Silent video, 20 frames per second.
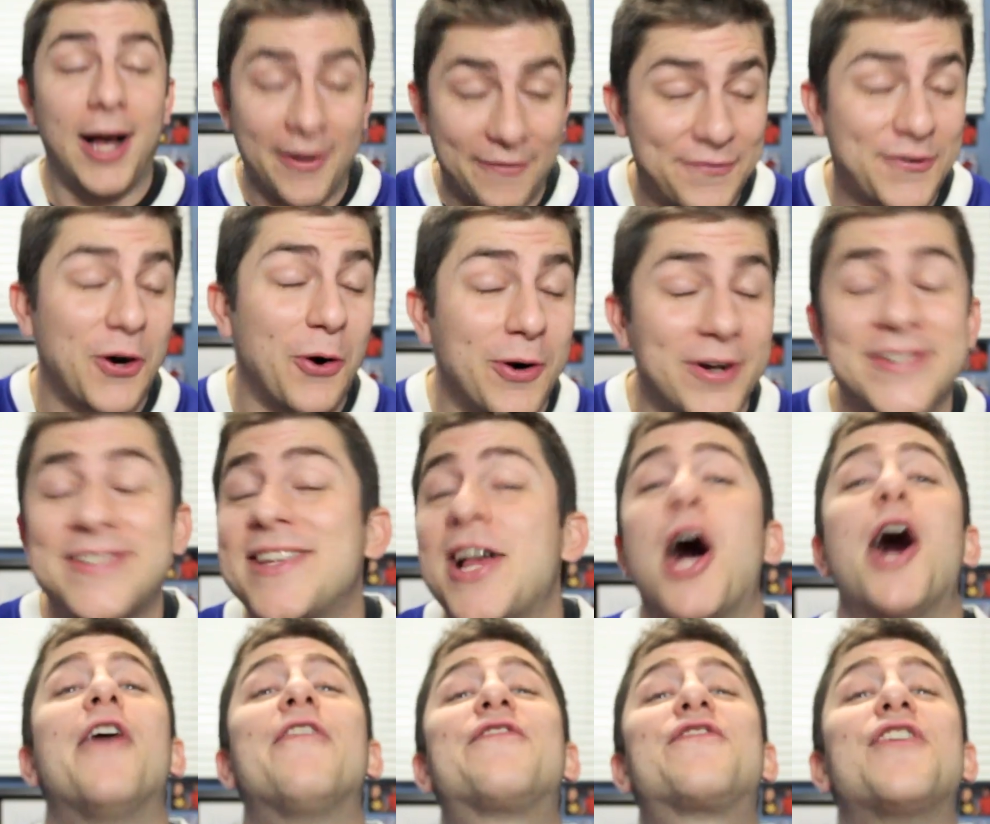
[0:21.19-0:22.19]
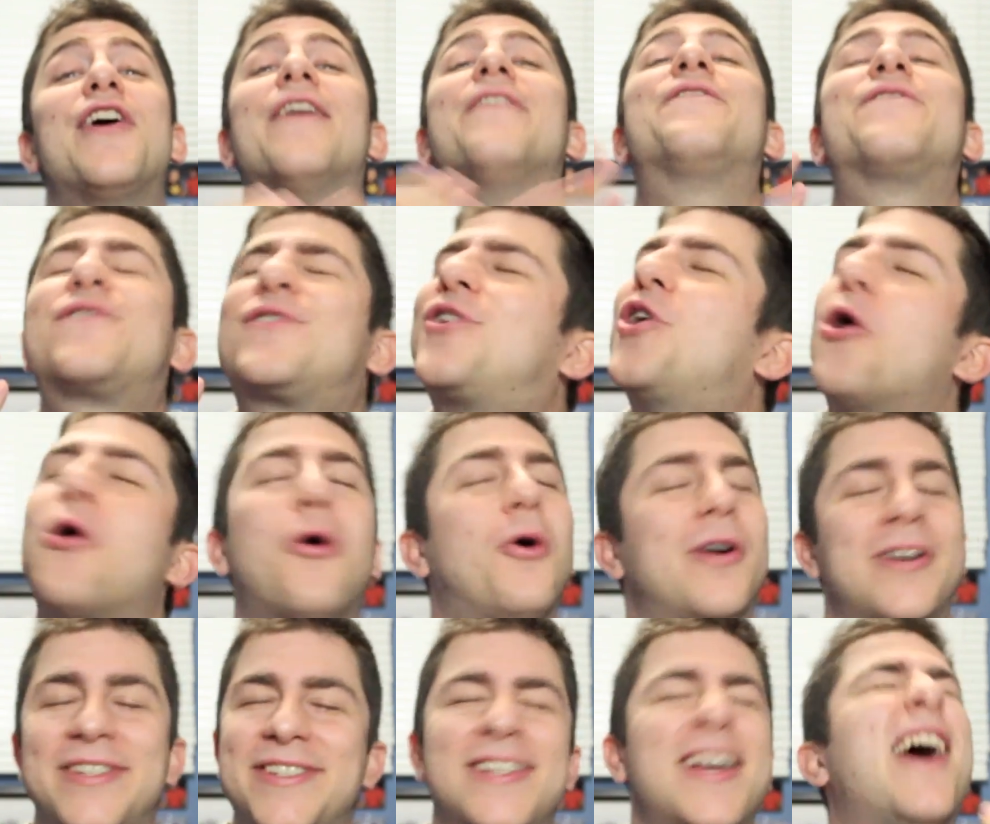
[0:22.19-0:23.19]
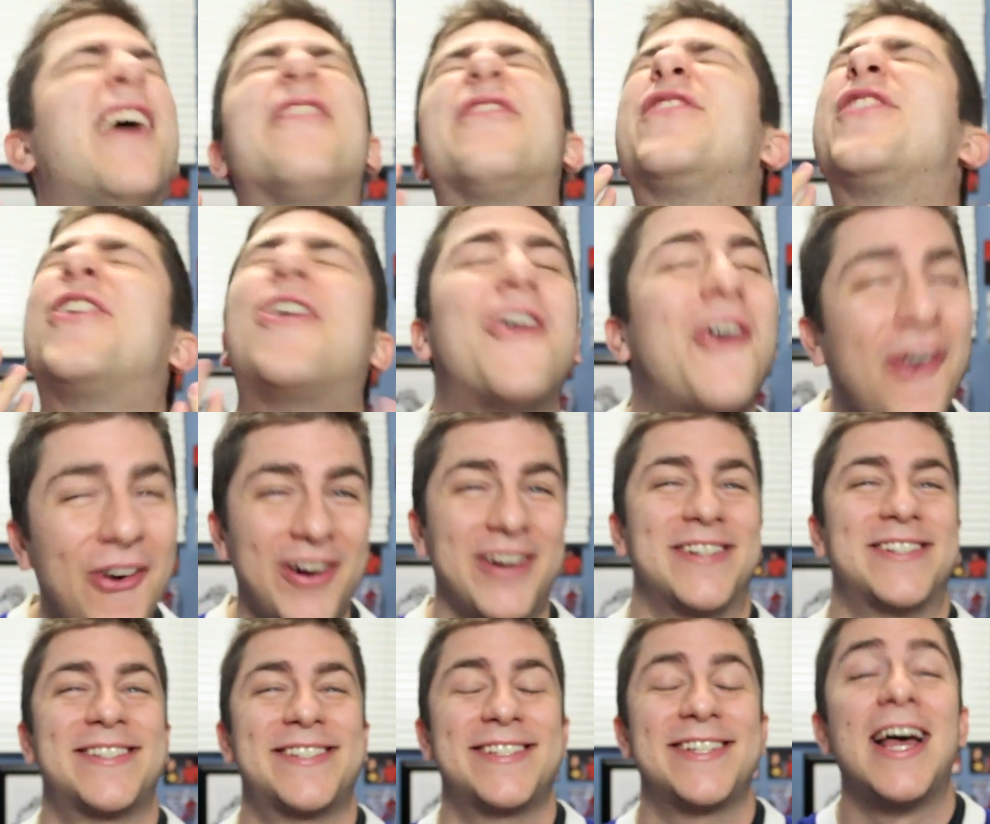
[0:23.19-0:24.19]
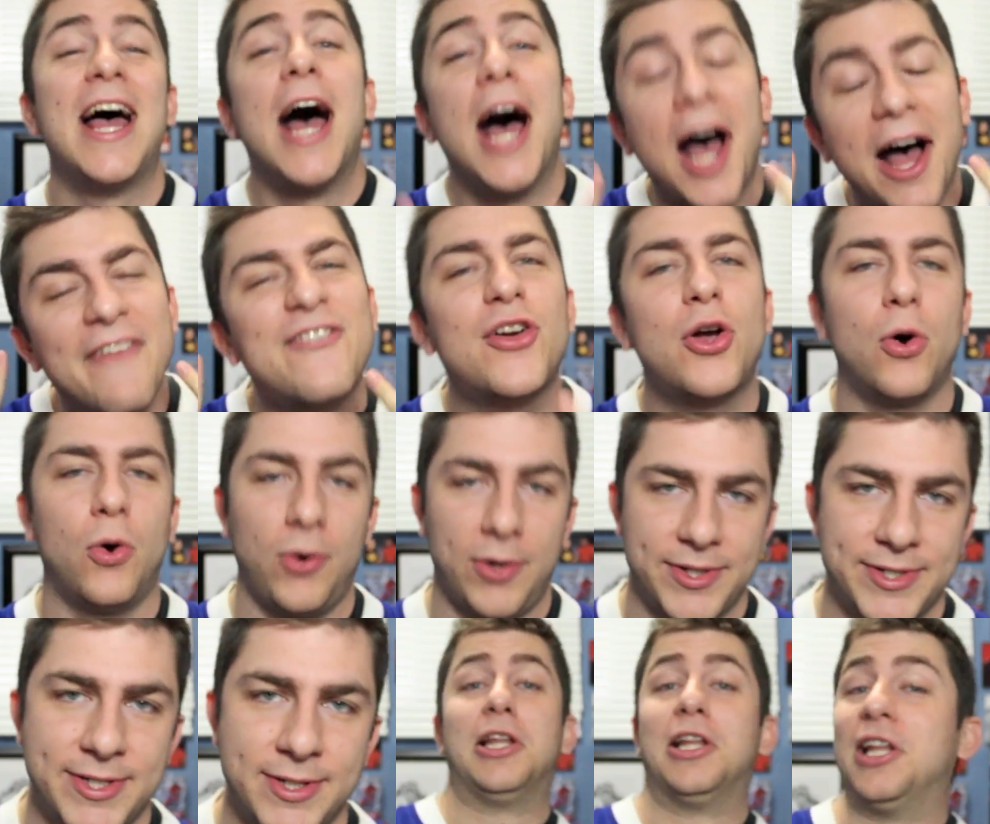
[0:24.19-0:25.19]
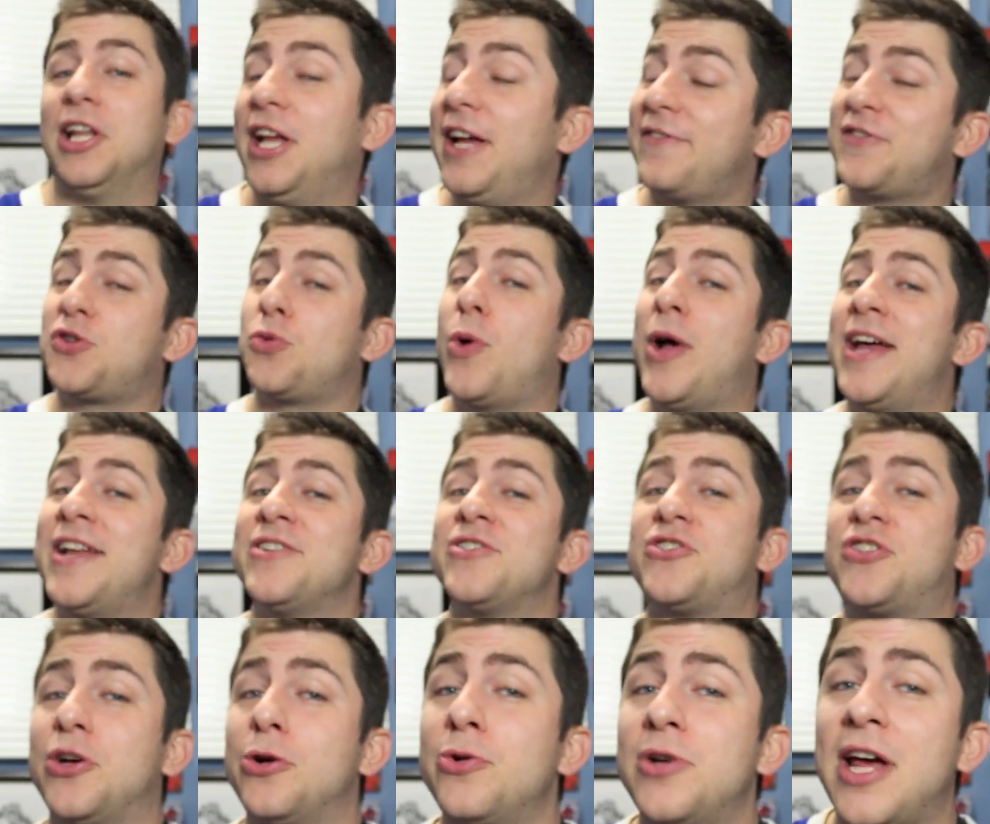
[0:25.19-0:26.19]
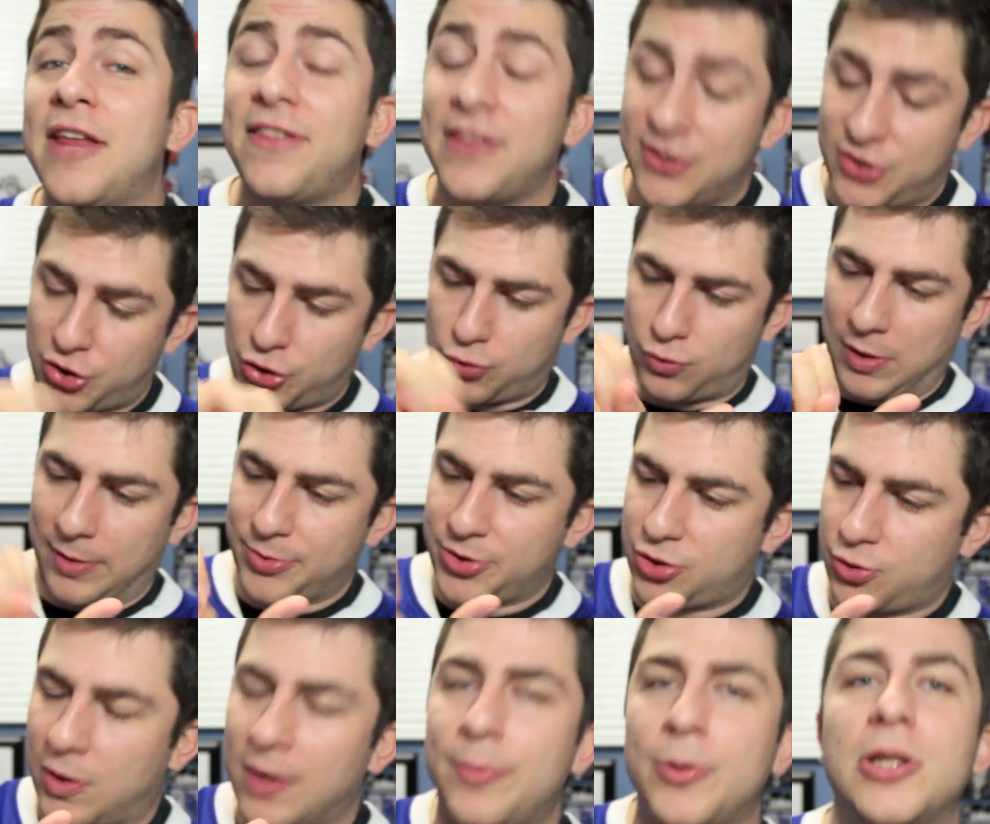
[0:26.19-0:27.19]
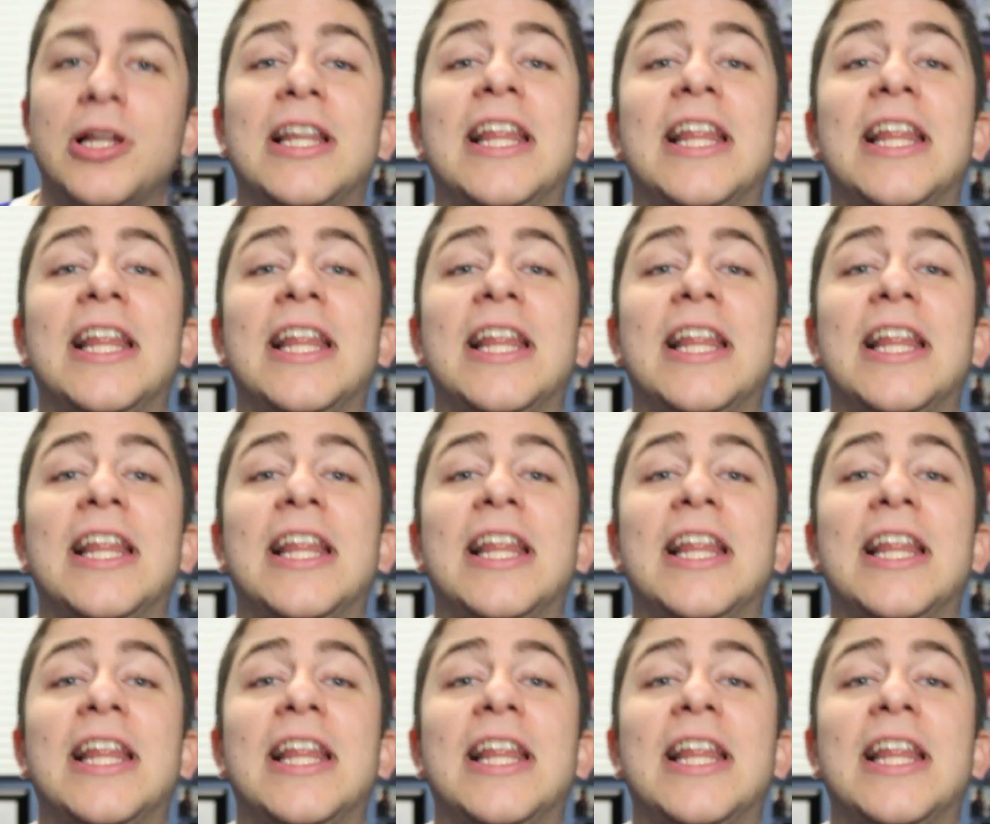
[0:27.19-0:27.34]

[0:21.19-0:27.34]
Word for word: Of course, of of course, of course, of course. Leafs win 2 nothing. Scribble, scribble.